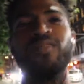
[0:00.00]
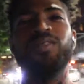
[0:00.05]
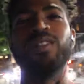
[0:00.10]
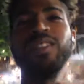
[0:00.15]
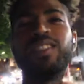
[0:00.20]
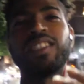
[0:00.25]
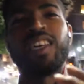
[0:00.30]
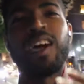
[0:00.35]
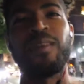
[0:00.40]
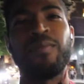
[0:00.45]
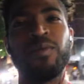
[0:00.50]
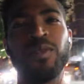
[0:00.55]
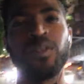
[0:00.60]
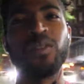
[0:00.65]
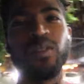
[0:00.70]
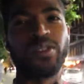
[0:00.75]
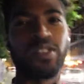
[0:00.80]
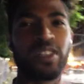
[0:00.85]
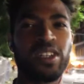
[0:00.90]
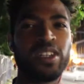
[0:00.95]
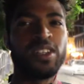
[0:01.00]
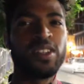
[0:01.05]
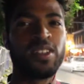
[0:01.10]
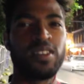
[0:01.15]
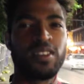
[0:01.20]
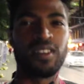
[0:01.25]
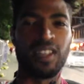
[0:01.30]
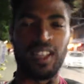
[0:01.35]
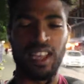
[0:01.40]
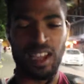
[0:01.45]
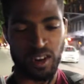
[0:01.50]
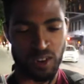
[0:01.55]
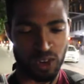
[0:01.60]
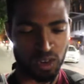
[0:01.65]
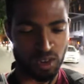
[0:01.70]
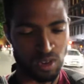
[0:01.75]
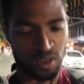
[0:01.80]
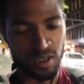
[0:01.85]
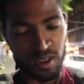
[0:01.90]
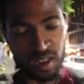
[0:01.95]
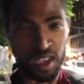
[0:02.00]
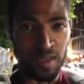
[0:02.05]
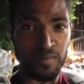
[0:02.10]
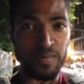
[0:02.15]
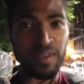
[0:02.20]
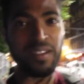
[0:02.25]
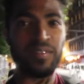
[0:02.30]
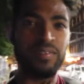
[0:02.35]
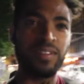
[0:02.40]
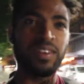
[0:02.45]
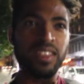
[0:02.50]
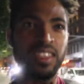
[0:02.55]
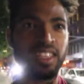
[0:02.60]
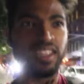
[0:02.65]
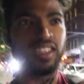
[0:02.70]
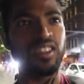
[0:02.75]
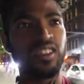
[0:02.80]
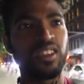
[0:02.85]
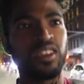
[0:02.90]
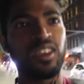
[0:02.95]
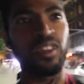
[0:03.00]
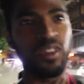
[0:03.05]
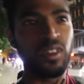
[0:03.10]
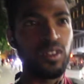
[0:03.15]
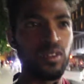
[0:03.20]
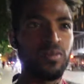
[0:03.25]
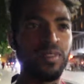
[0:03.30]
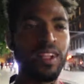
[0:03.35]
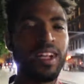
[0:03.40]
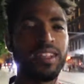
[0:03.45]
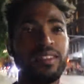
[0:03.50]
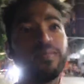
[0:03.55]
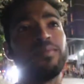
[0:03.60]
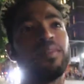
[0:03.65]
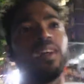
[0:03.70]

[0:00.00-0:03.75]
what just happened with those girls, that whole, my friend thinks you're cute, blah, blah,